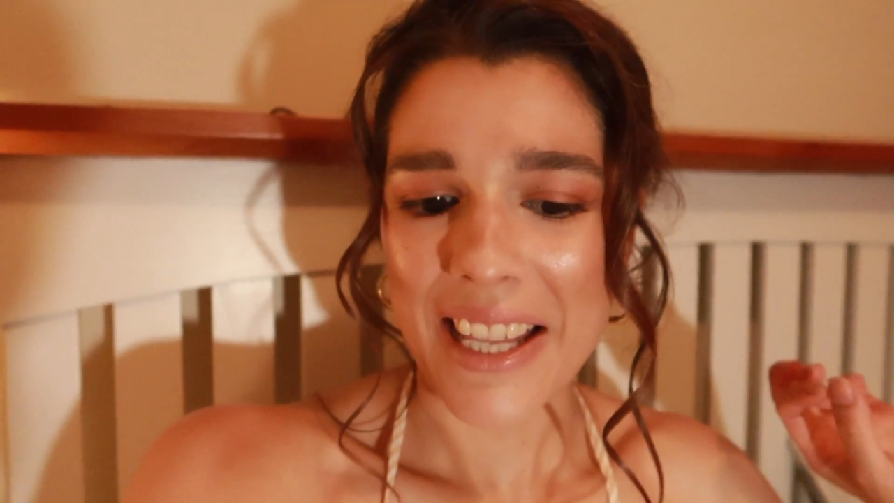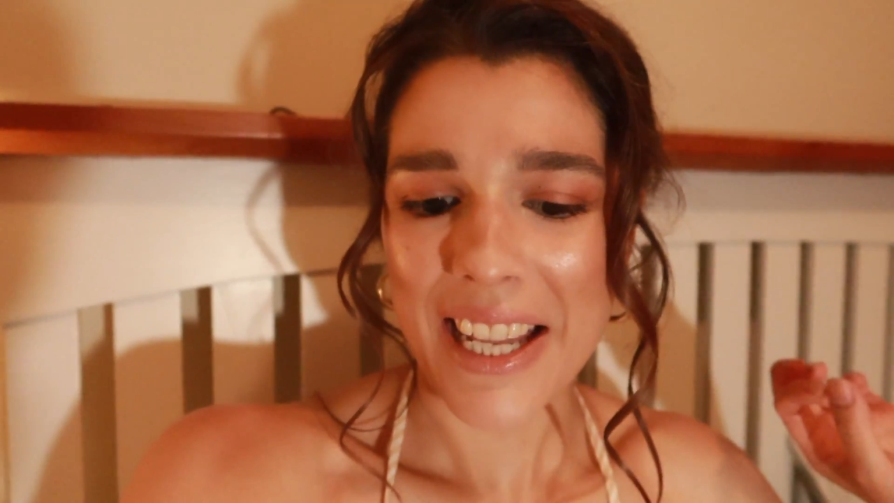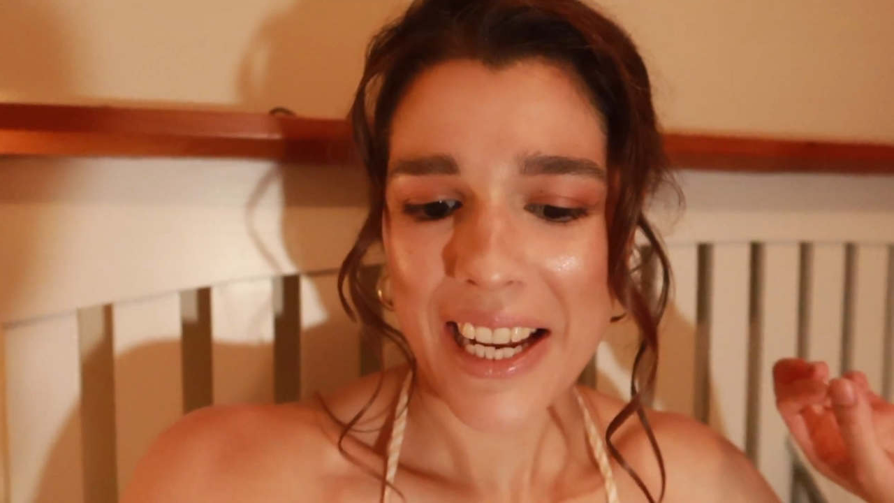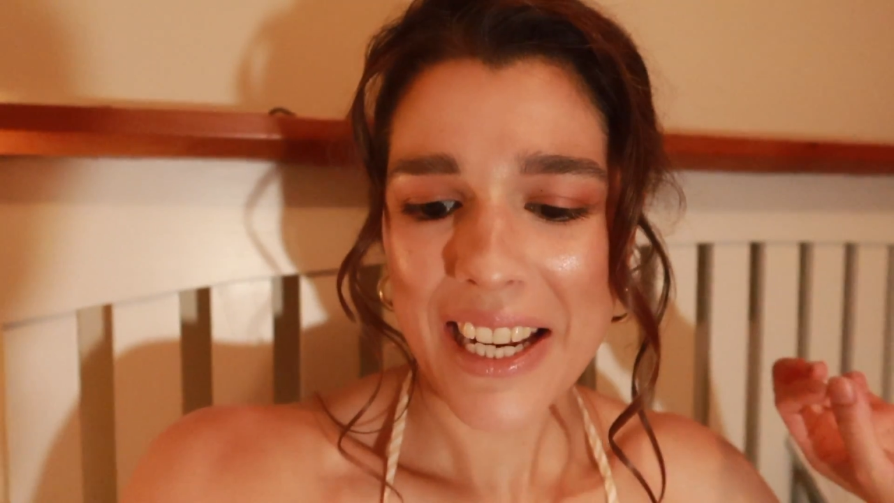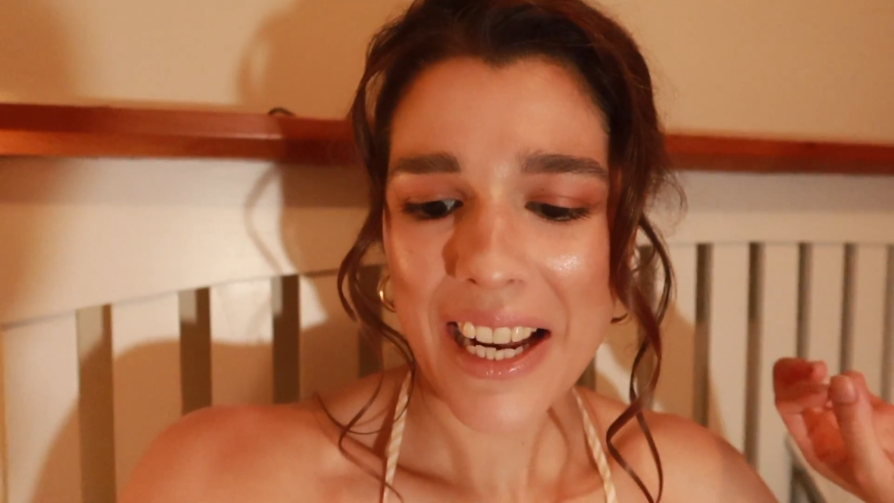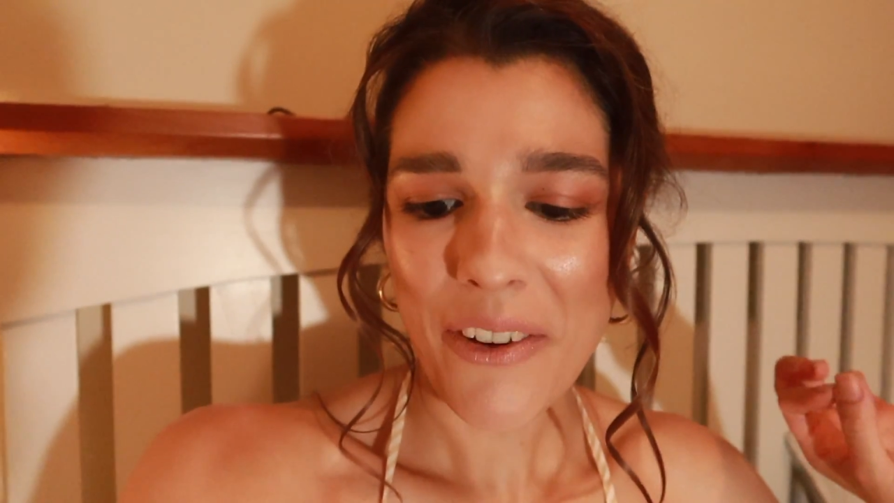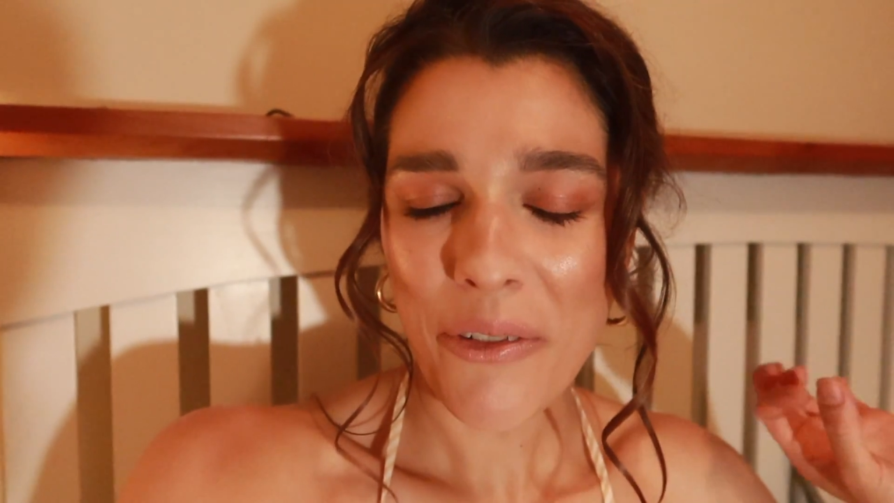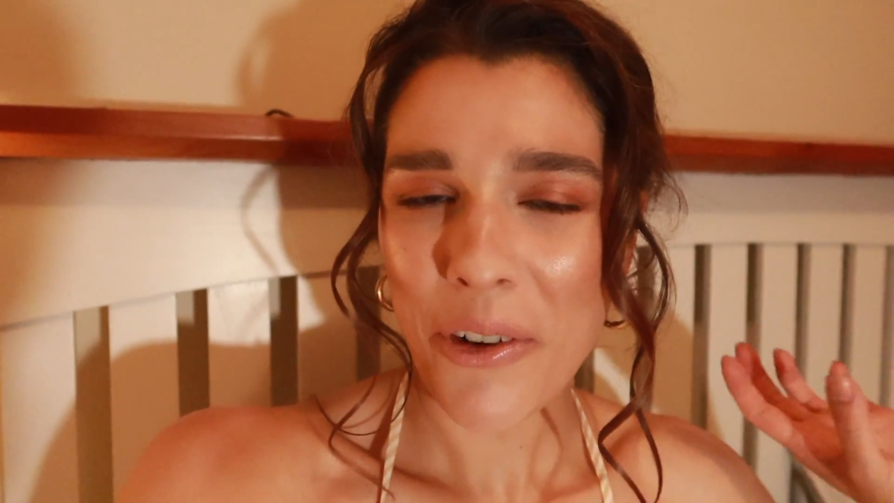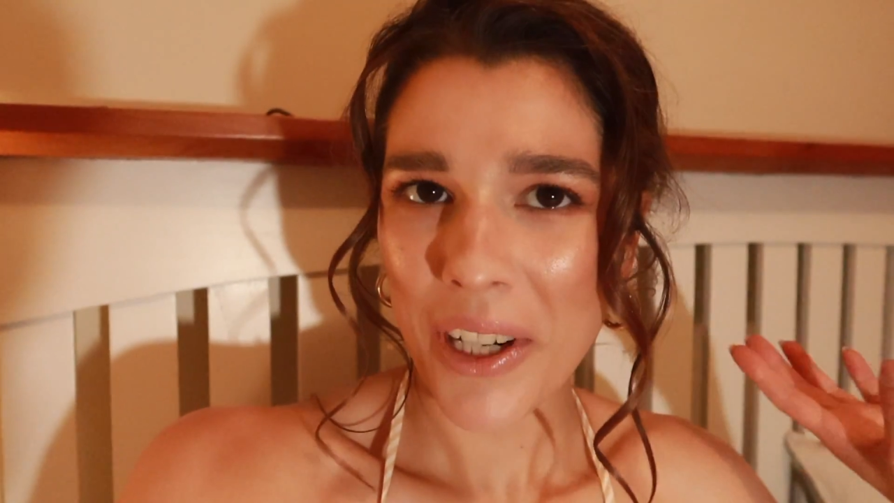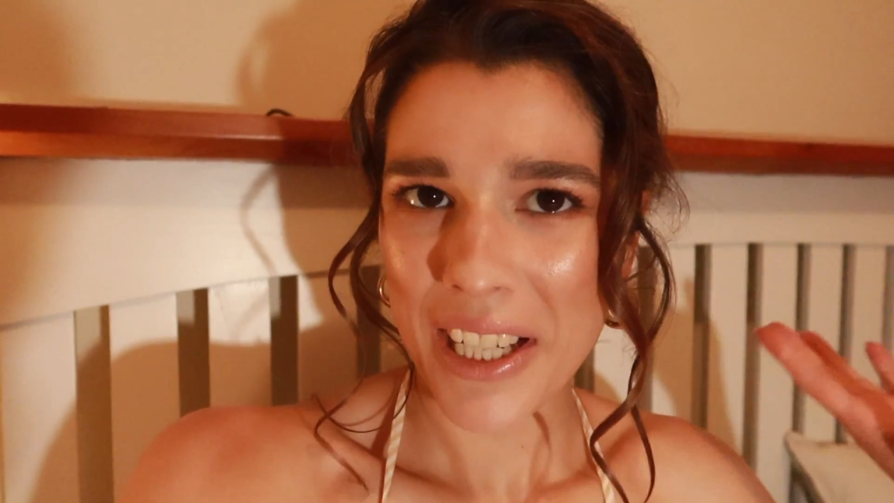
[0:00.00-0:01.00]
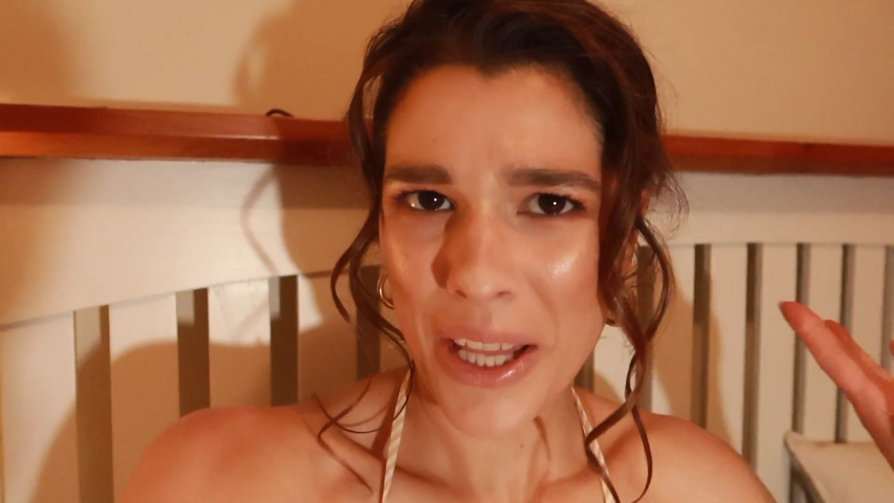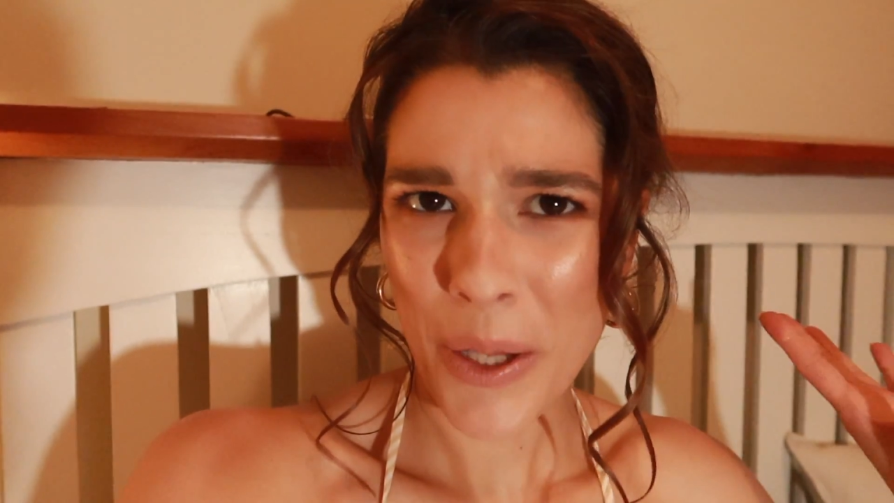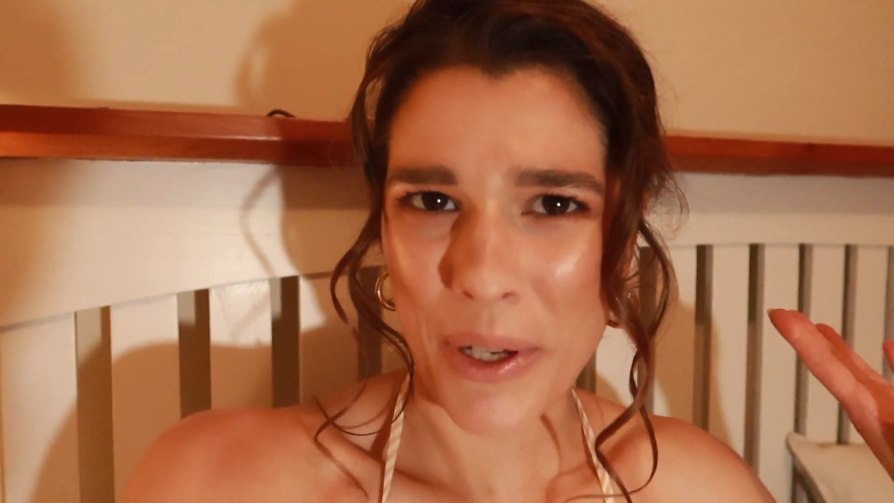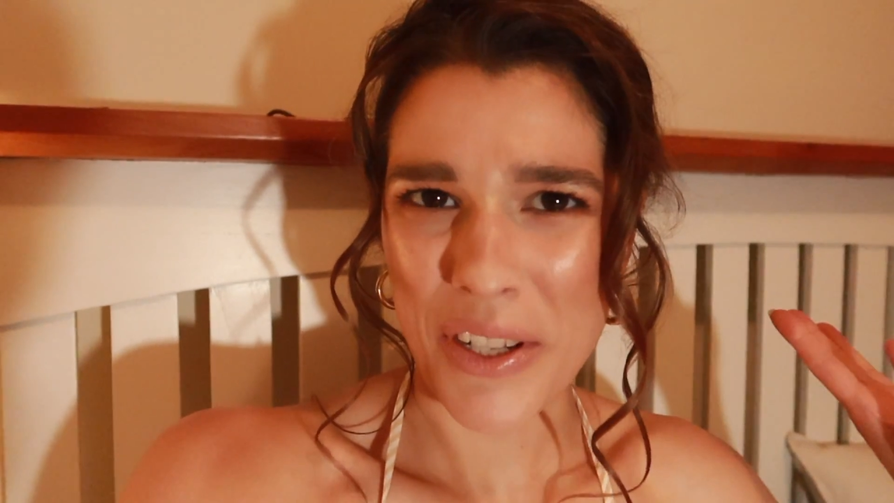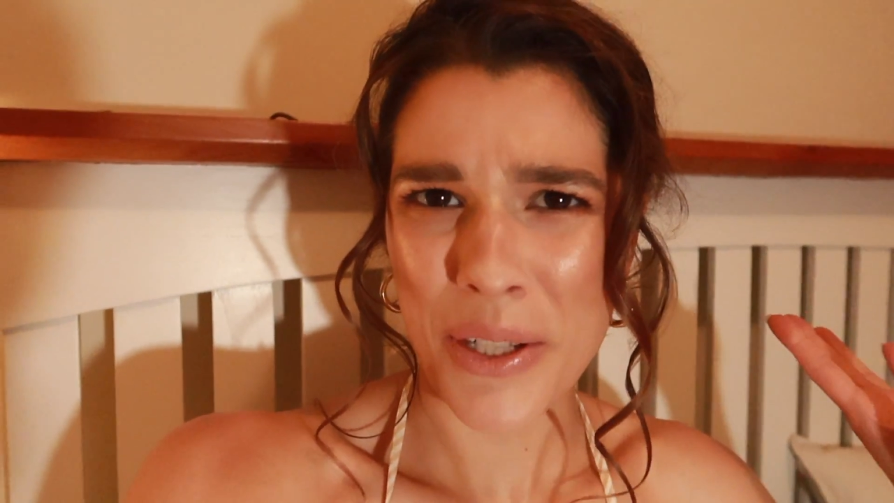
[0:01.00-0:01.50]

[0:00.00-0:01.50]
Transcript: then for another one.